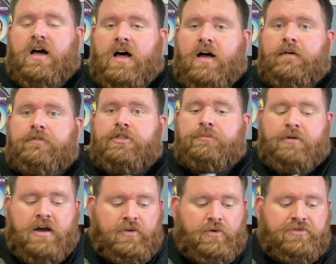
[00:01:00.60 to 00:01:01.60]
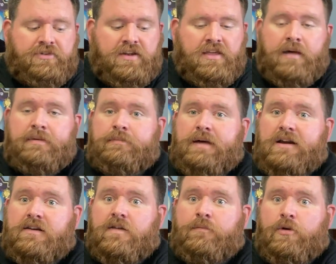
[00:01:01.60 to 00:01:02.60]
of the prodigal son coming
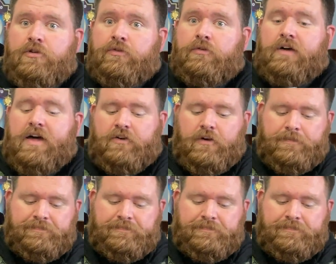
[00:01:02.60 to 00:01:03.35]
back to the merciful father.